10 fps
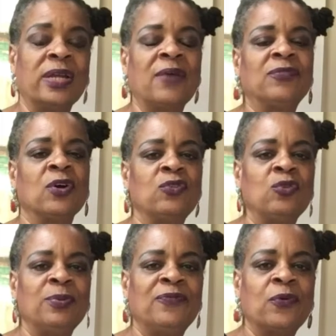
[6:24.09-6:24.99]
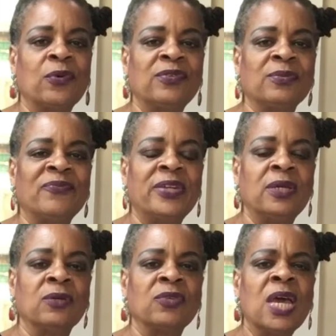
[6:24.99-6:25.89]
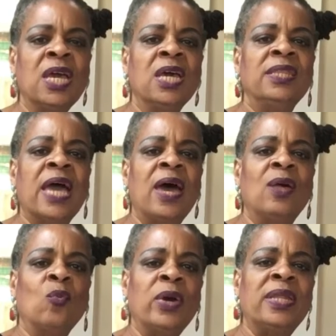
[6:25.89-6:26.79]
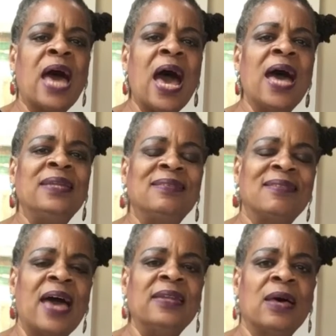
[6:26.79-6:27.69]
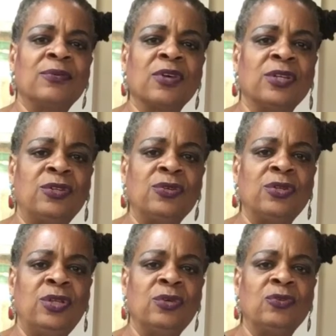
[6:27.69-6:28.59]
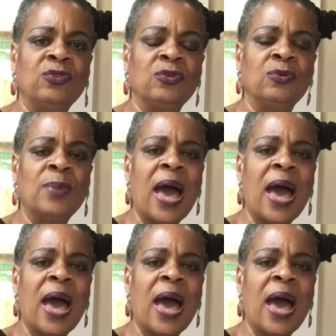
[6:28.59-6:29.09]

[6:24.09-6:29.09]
I've told you before in some videos that when I decided I was going to do the YouTube,